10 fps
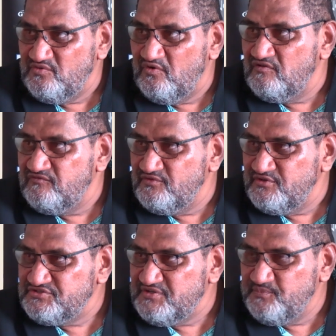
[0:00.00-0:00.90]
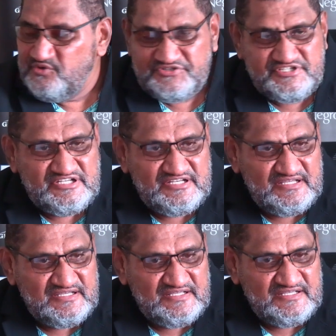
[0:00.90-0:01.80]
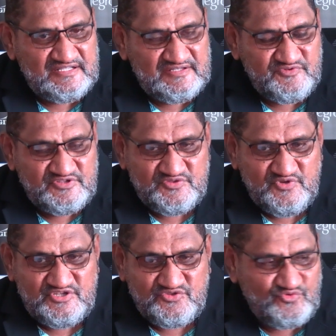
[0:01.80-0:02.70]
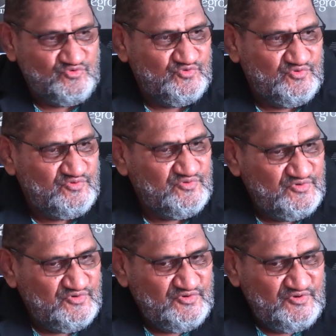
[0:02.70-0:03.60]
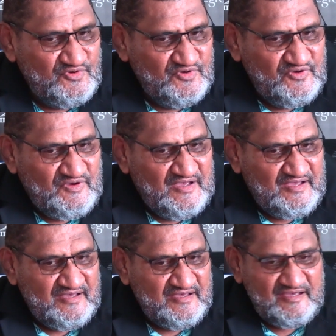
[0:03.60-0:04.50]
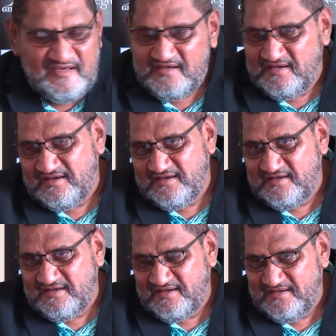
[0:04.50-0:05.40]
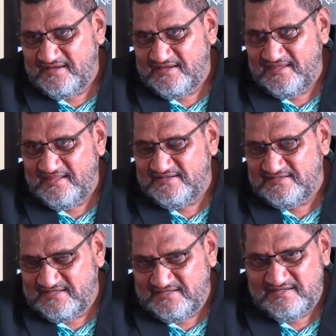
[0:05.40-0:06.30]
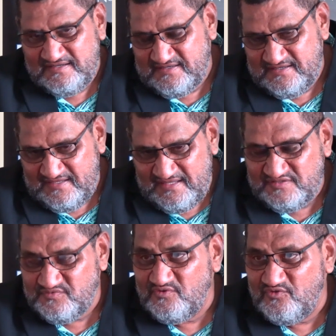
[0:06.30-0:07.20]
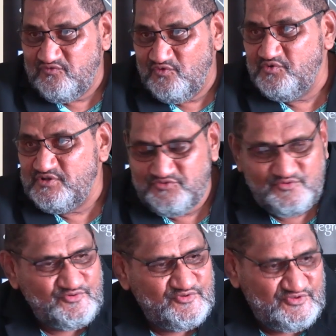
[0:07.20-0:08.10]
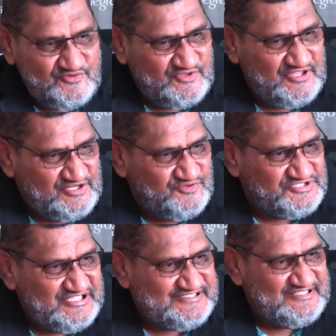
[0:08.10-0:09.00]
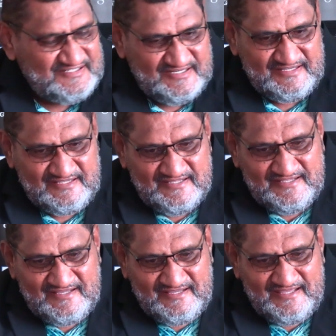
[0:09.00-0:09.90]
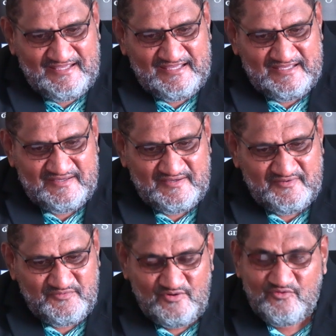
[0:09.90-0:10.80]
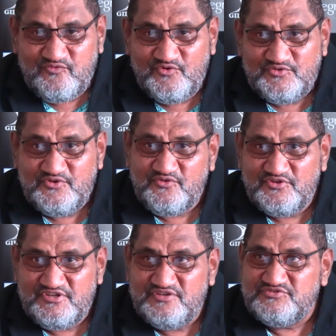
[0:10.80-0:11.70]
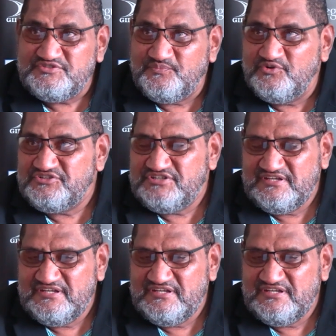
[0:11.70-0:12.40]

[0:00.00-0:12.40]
you all for your support in uh, 2022 uh, and uh, as we look forward to the new season uh, we look forward to continued support